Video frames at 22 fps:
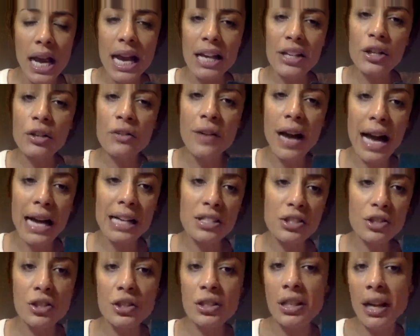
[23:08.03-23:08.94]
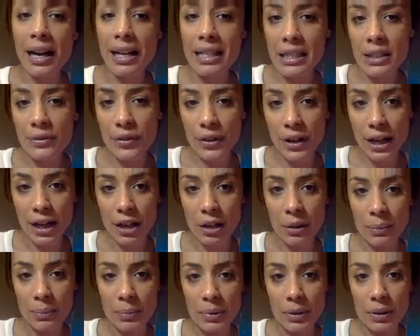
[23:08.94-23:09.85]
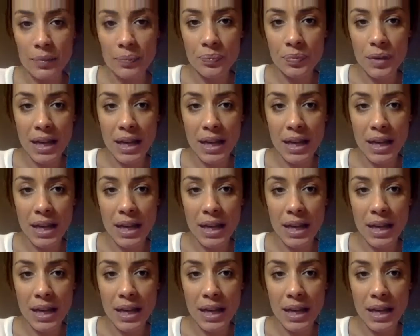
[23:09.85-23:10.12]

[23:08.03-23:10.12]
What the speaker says: And you've asked your guides for help.